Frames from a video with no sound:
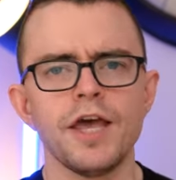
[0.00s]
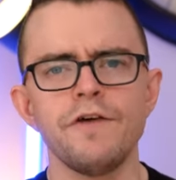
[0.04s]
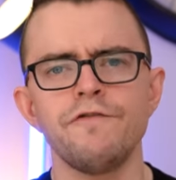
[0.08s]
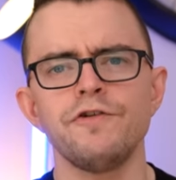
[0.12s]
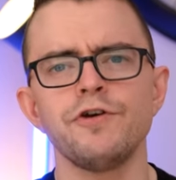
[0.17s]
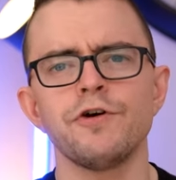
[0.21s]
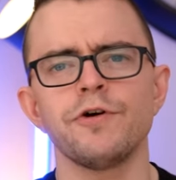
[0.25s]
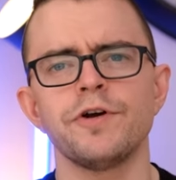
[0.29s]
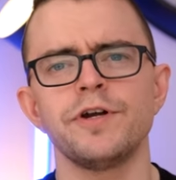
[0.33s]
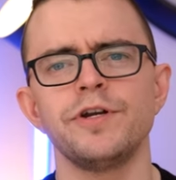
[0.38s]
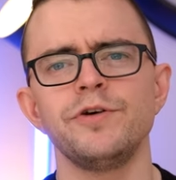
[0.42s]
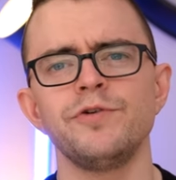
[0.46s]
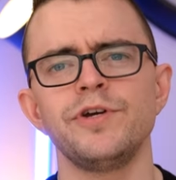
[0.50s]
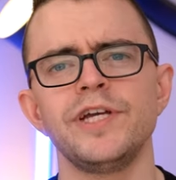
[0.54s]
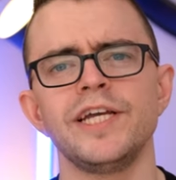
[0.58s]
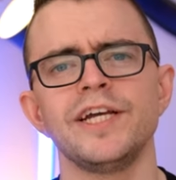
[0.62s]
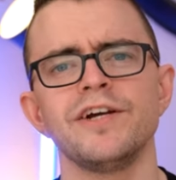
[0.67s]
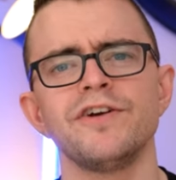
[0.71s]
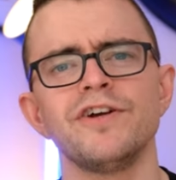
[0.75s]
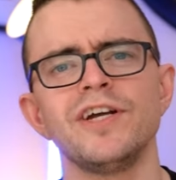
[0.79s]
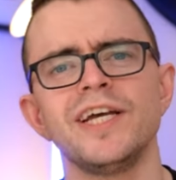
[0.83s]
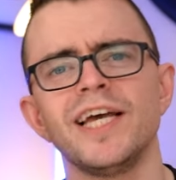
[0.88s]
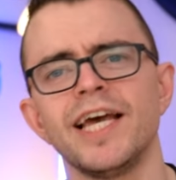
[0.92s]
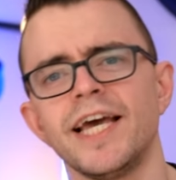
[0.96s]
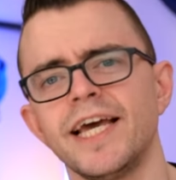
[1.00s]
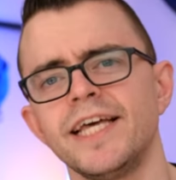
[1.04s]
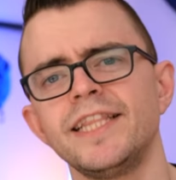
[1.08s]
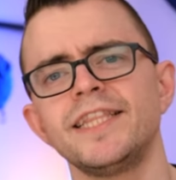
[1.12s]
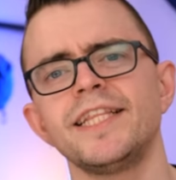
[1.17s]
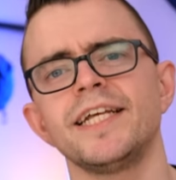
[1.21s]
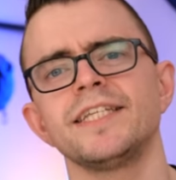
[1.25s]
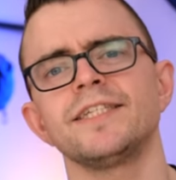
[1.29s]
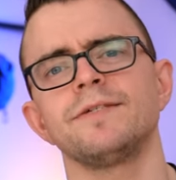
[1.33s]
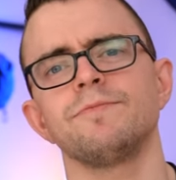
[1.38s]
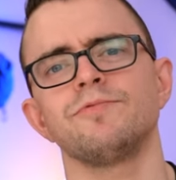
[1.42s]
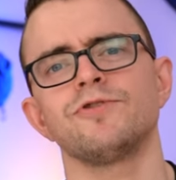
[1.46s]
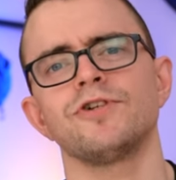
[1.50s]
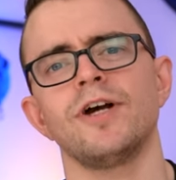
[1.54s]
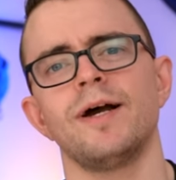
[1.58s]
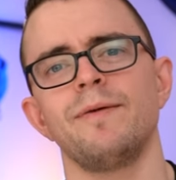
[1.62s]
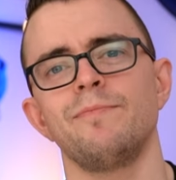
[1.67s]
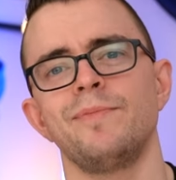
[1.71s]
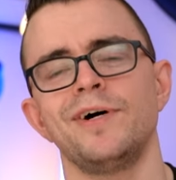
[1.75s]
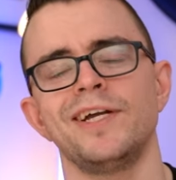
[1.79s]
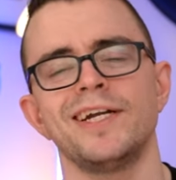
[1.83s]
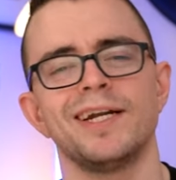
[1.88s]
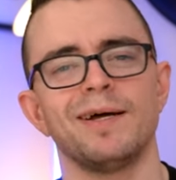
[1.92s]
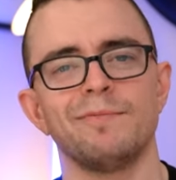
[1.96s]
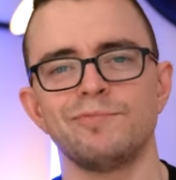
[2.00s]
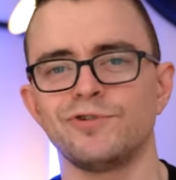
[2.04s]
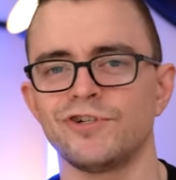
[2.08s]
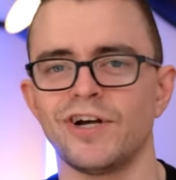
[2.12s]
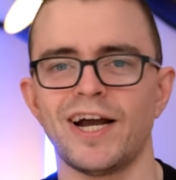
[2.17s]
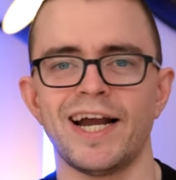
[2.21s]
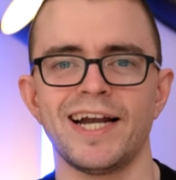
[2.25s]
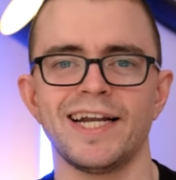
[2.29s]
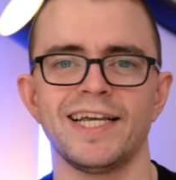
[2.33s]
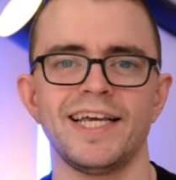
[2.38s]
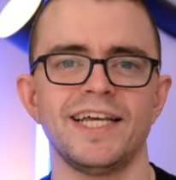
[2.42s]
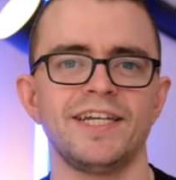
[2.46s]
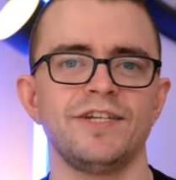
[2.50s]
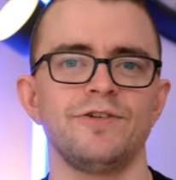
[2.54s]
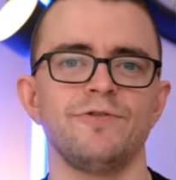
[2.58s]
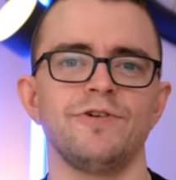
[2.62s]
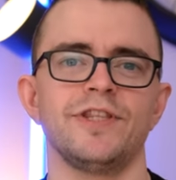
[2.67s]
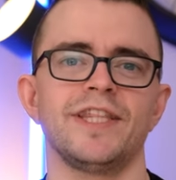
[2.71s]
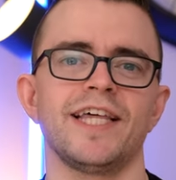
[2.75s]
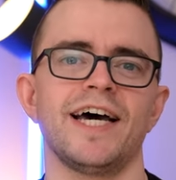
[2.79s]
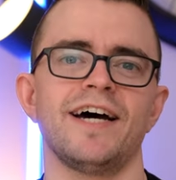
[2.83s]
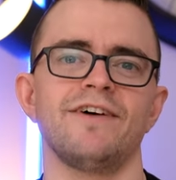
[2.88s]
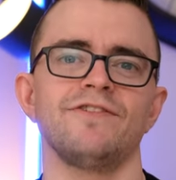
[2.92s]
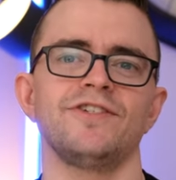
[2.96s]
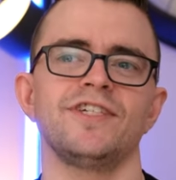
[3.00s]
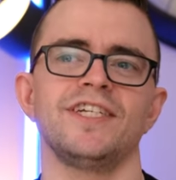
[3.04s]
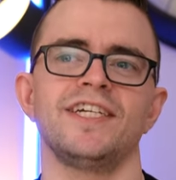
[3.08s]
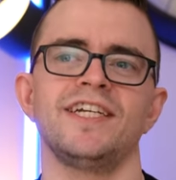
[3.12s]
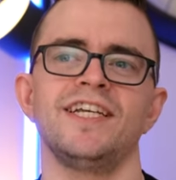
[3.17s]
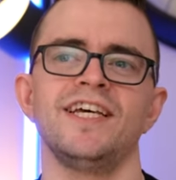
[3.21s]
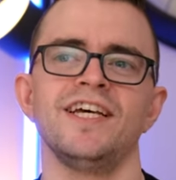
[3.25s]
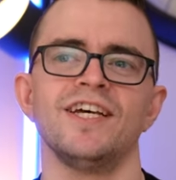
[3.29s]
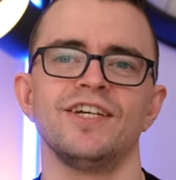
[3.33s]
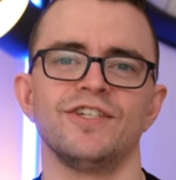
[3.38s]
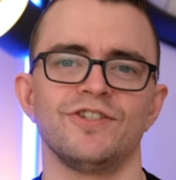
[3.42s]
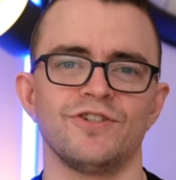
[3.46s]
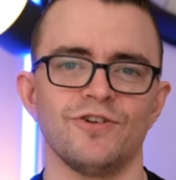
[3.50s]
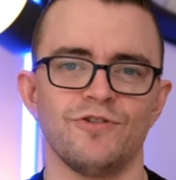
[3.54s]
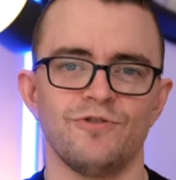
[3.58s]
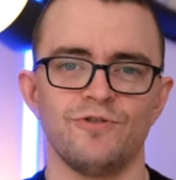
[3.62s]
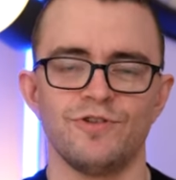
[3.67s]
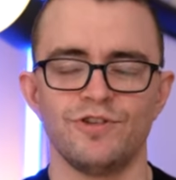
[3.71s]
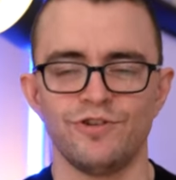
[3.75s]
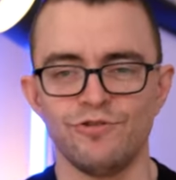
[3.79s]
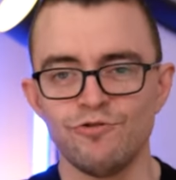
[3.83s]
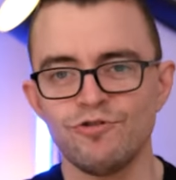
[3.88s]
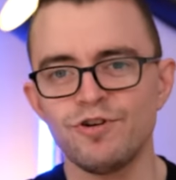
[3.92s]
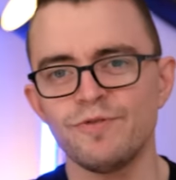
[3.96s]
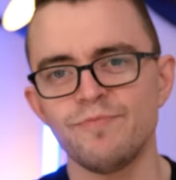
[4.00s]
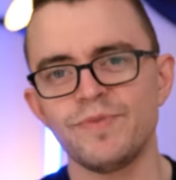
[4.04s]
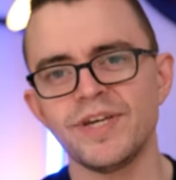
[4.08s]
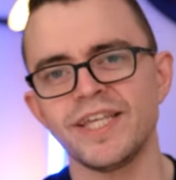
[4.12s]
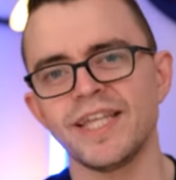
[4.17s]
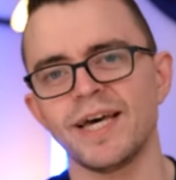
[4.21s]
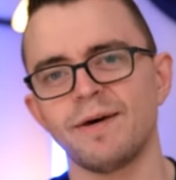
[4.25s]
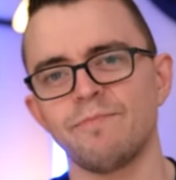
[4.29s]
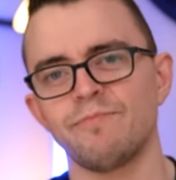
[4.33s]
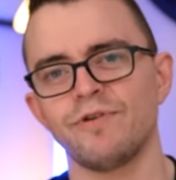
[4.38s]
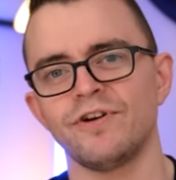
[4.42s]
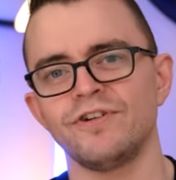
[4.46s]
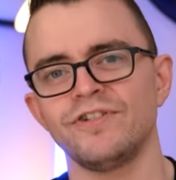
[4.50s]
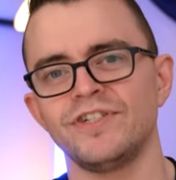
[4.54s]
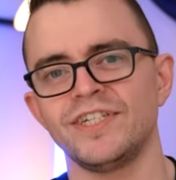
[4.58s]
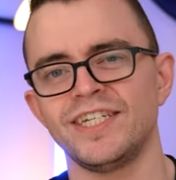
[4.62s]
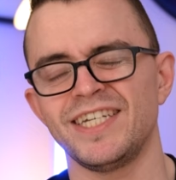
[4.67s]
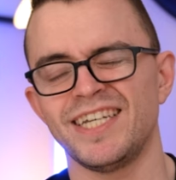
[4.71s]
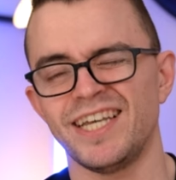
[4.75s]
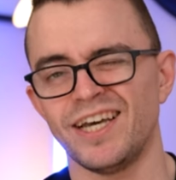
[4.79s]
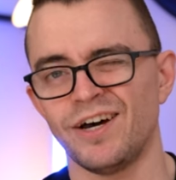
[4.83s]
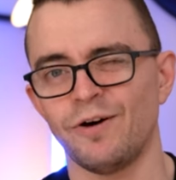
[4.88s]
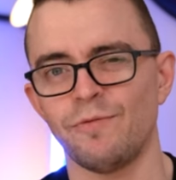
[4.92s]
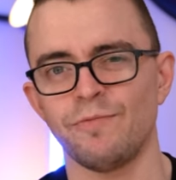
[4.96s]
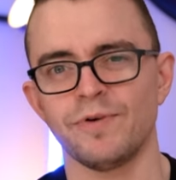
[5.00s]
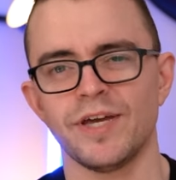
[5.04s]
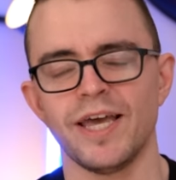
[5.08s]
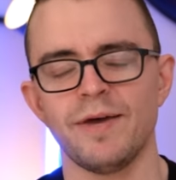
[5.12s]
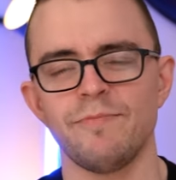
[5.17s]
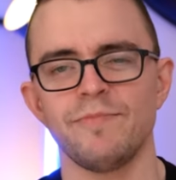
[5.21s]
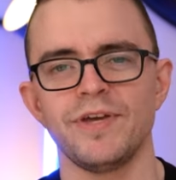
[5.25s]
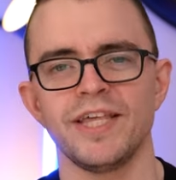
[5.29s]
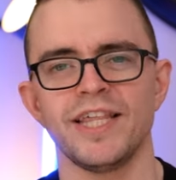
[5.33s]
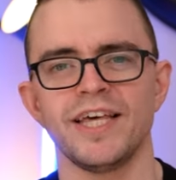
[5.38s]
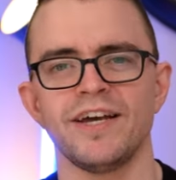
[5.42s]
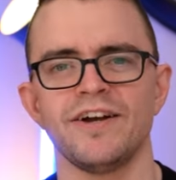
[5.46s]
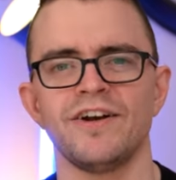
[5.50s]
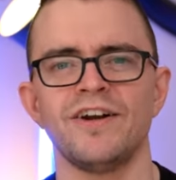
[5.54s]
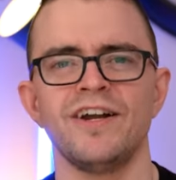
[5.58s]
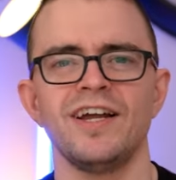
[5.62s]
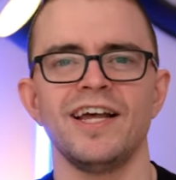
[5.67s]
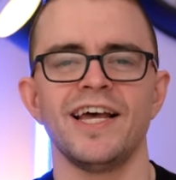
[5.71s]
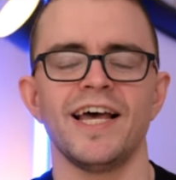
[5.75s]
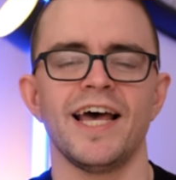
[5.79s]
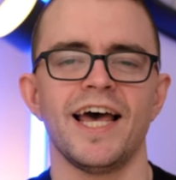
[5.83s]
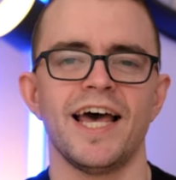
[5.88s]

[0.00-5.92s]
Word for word: If you are new here, hit that subscribe button. I'm trying to get to a thousand, so you could be that person to help get me there.